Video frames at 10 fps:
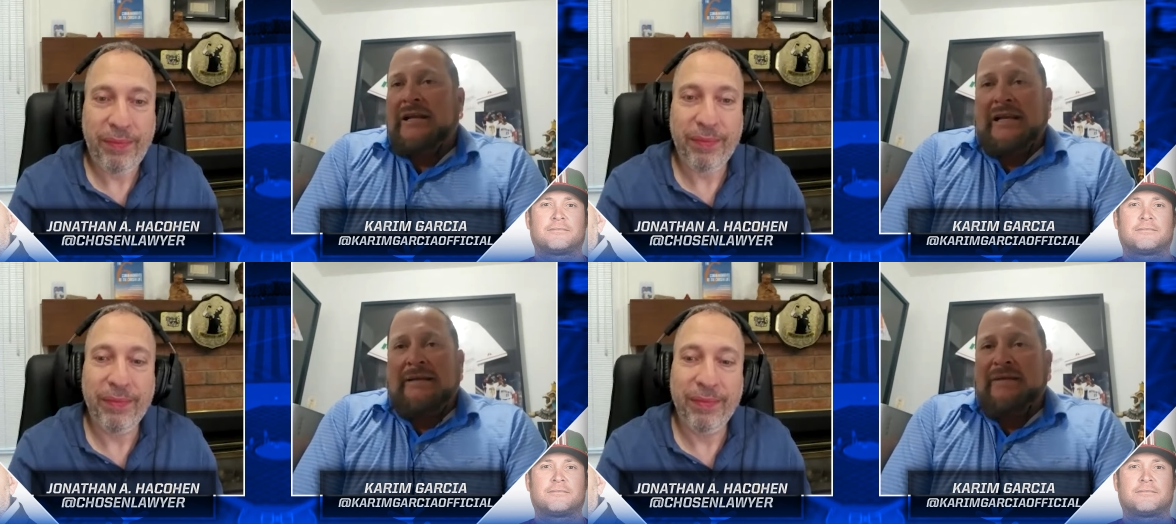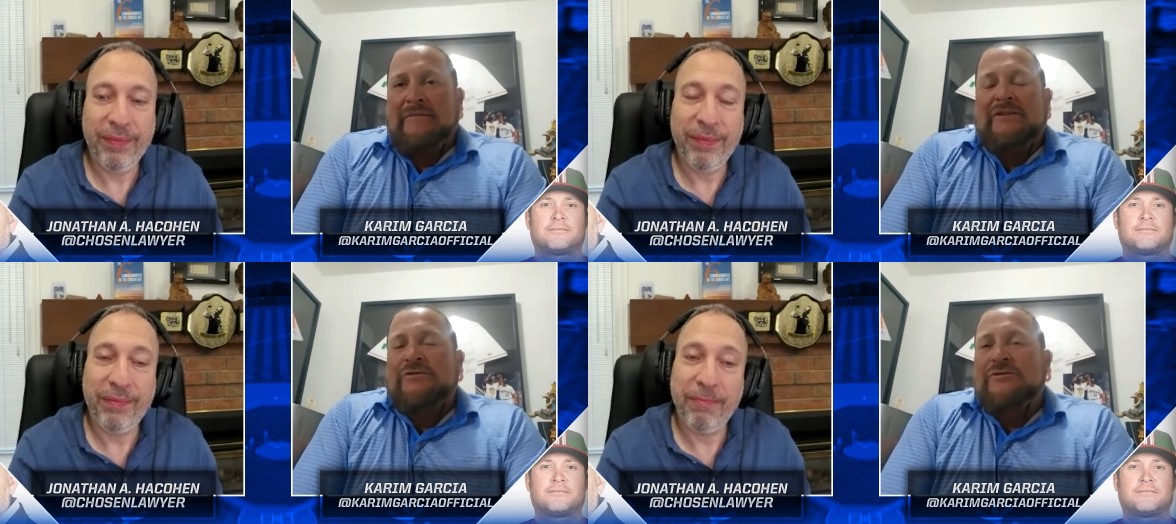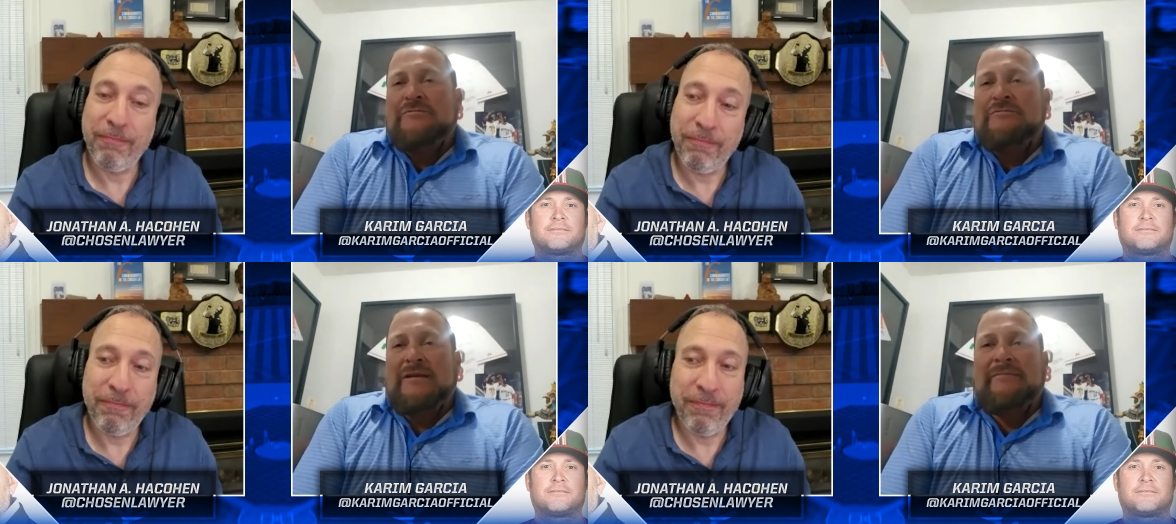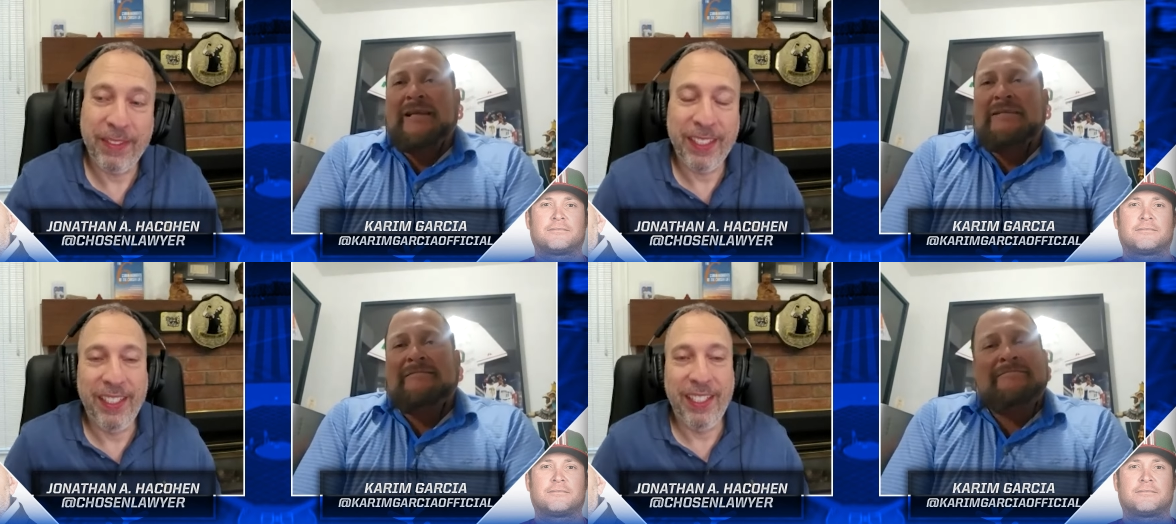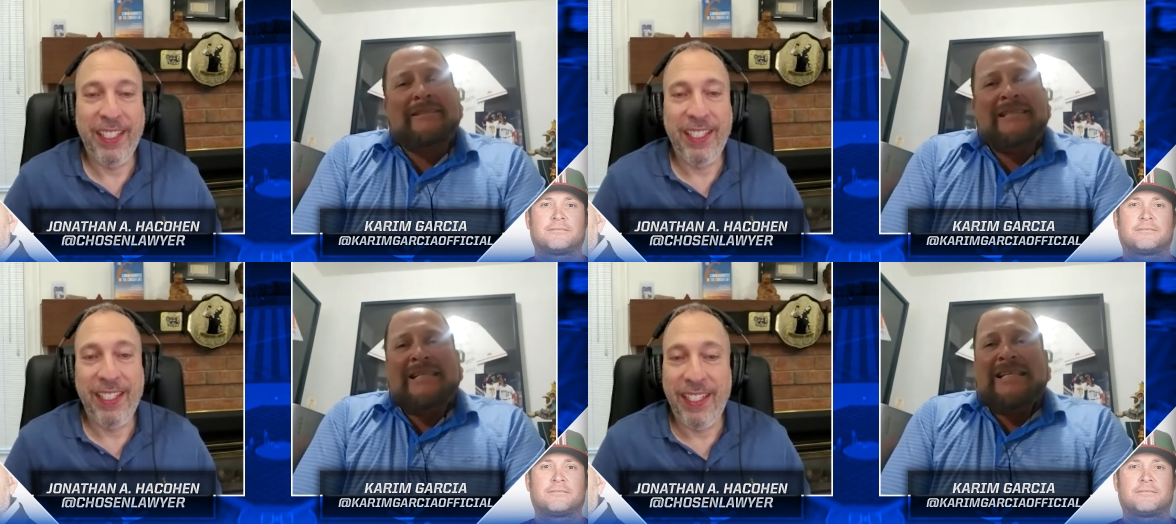Speaker 1: it might be true. I mean,
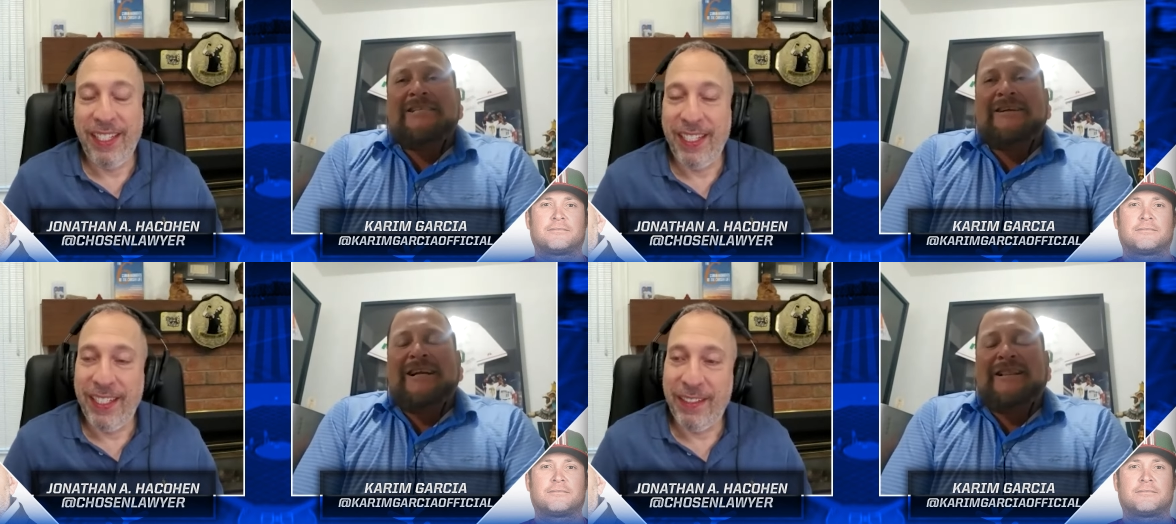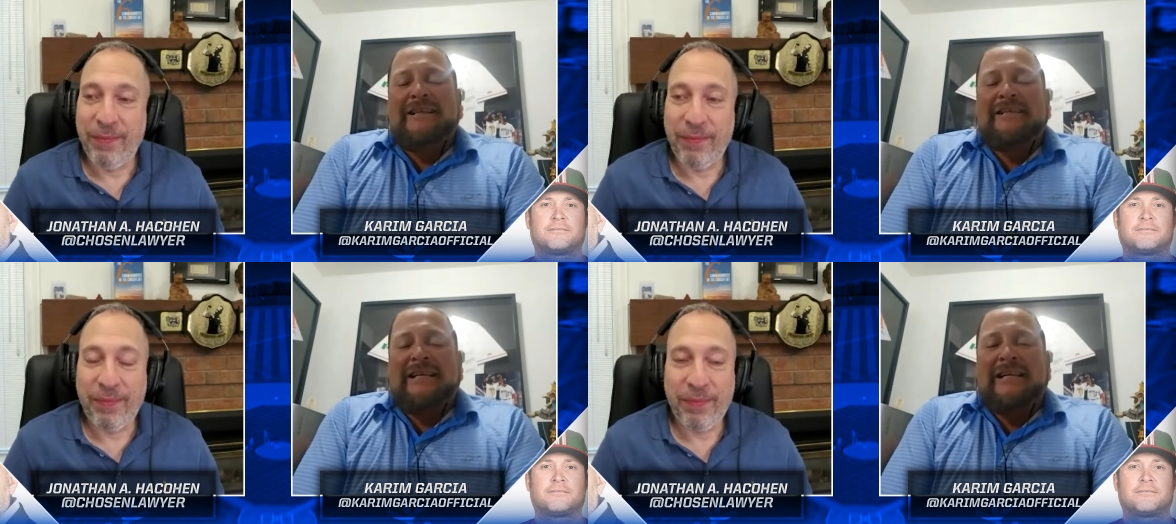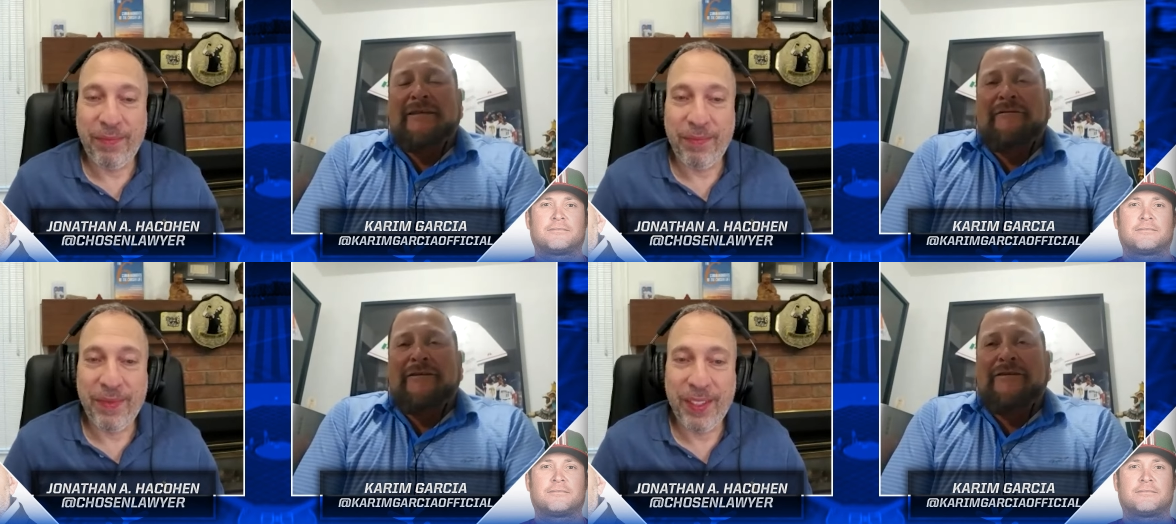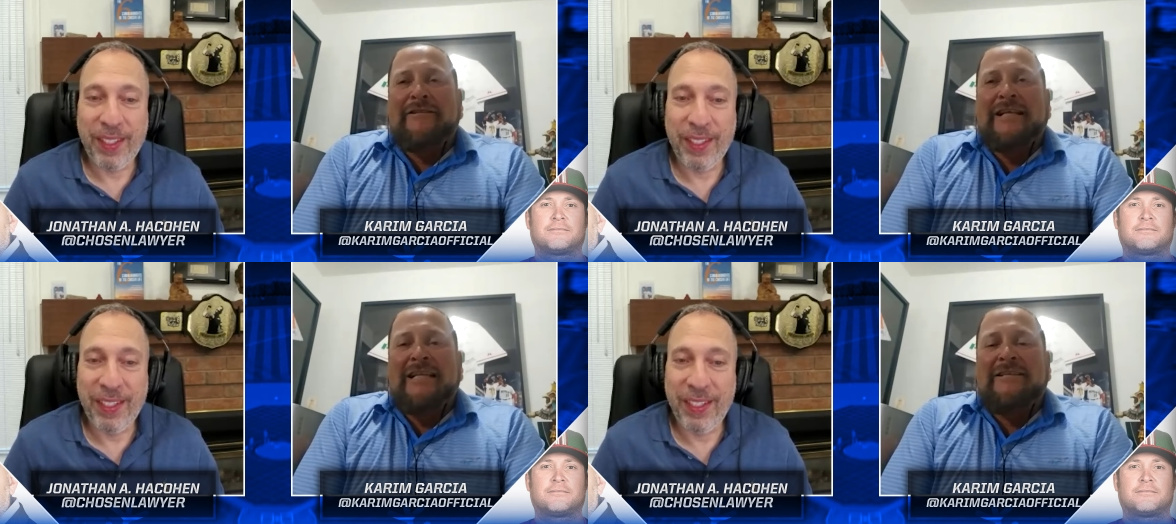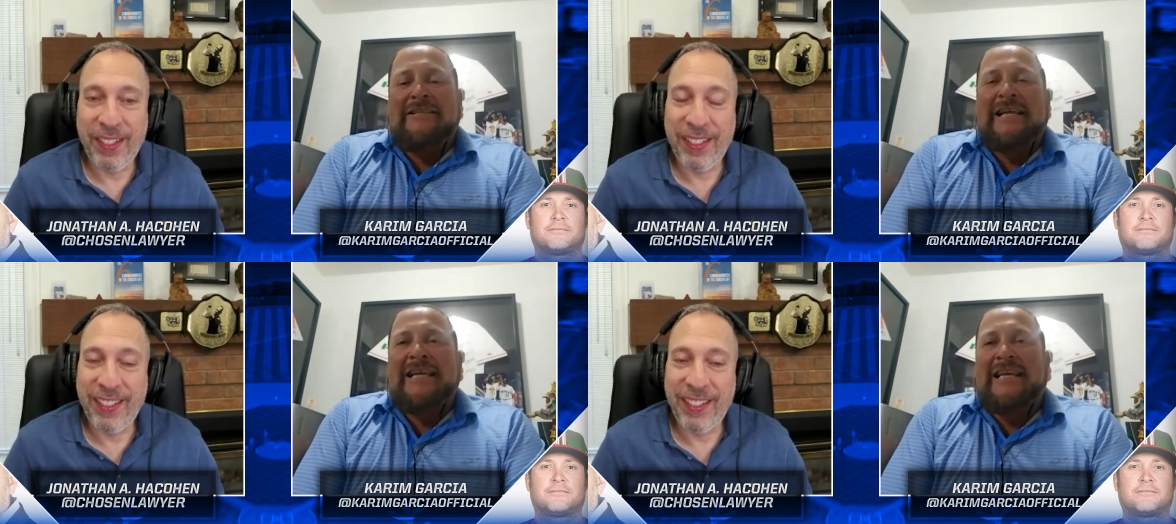it's kind of difficult not to
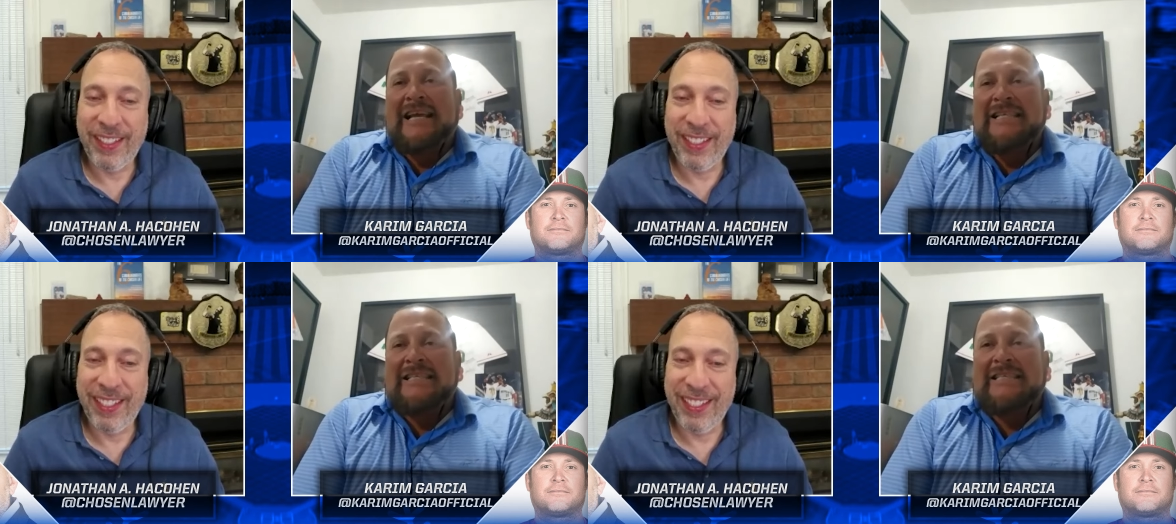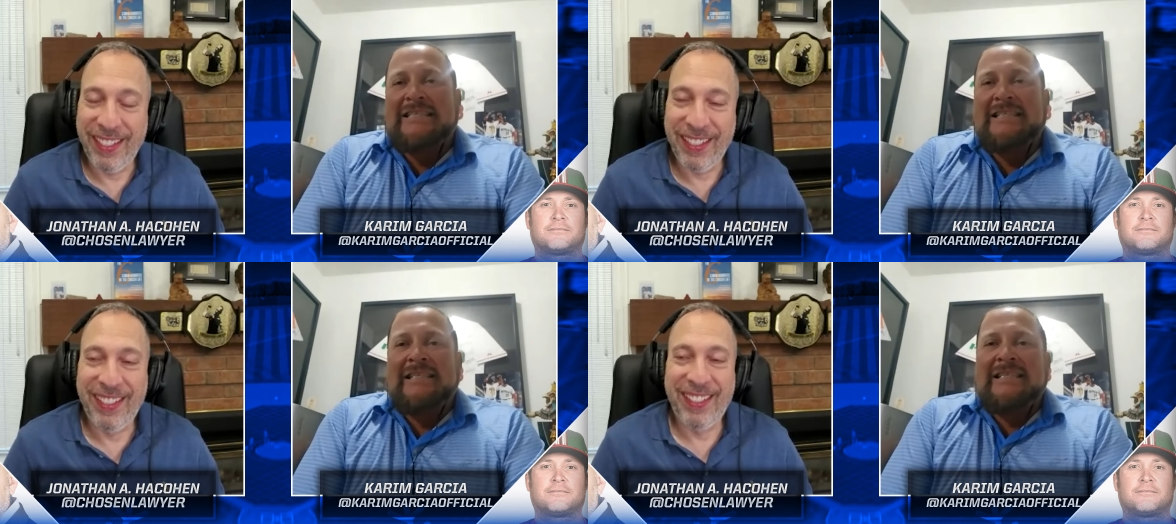say yes,